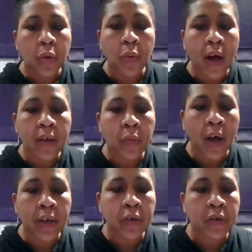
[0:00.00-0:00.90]
So while,
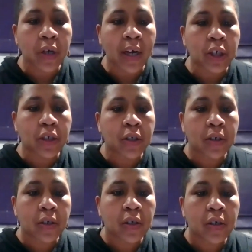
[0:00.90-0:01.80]
while Sorry, you're- I just uh, want to show
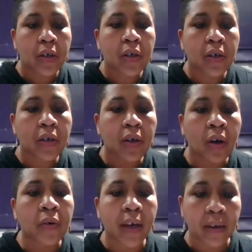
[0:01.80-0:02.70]
you.
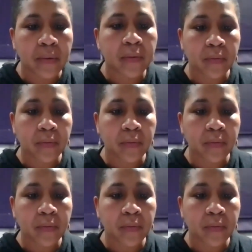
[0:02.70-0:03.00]
Okay.